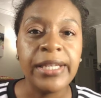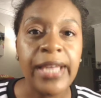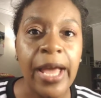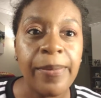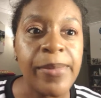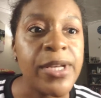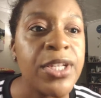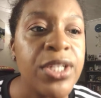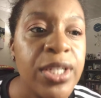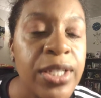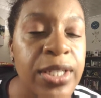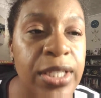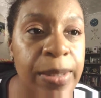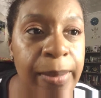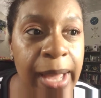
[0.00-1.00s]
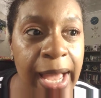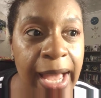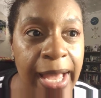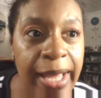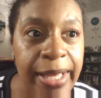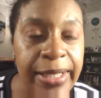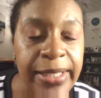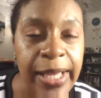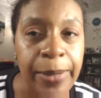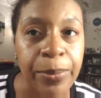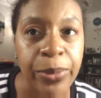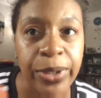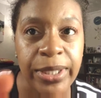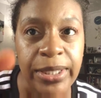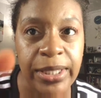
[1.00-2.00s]
dimension to my eyes,
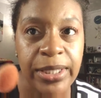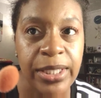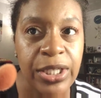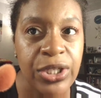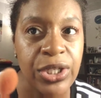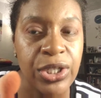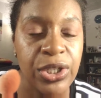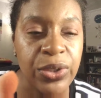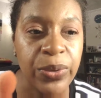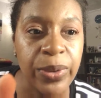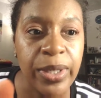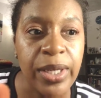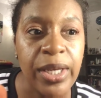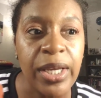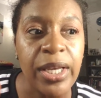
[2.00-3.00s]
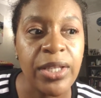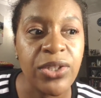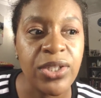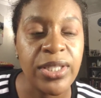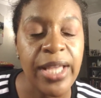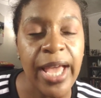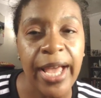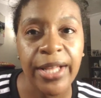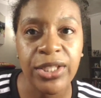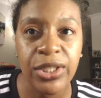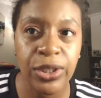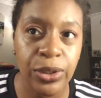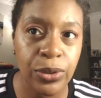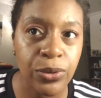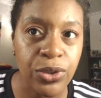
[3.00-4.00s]
like brings attention to it. It just adds
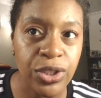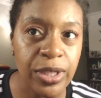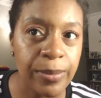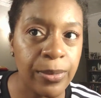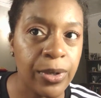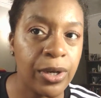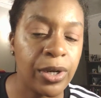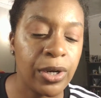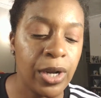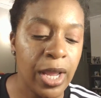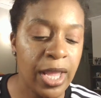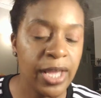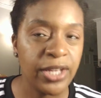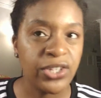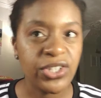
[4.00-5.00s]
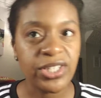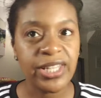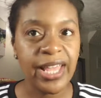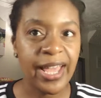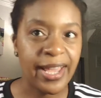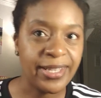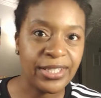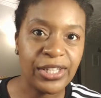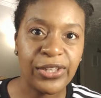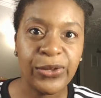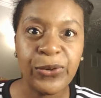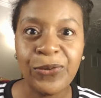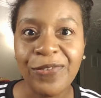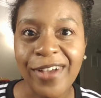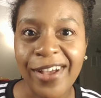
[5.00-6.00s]
a little shimmer, just adds a
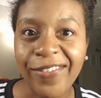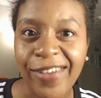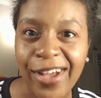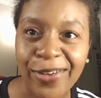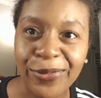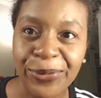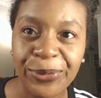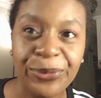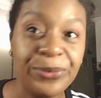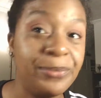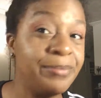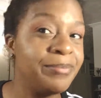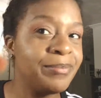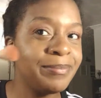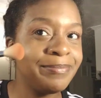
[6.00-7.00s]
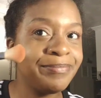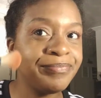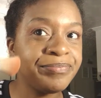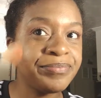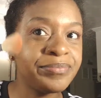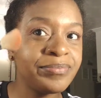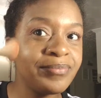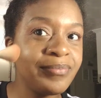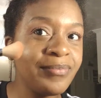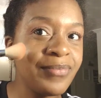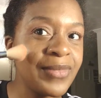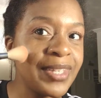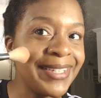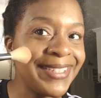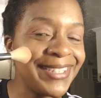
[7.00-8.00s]
little va-va-voom.
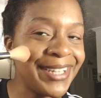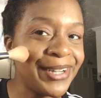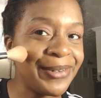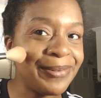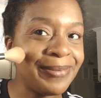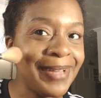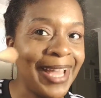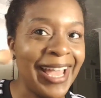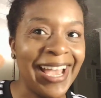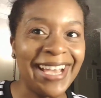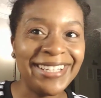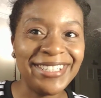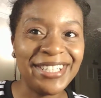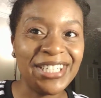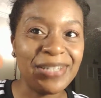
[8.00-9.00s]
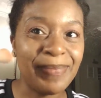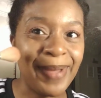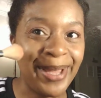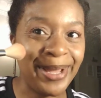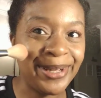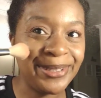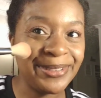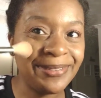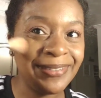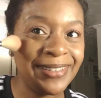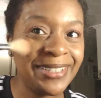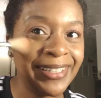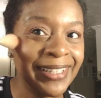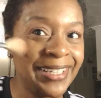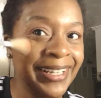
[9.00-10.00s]
So I just smile
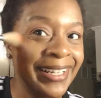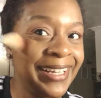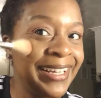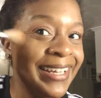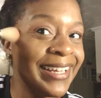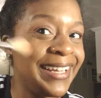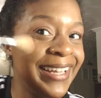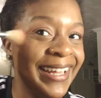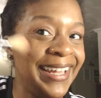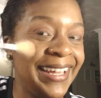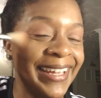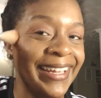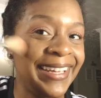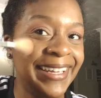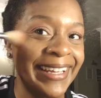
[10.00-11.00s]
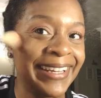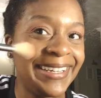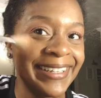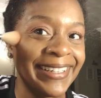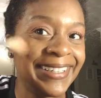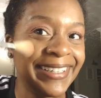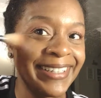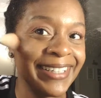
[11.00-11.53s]
and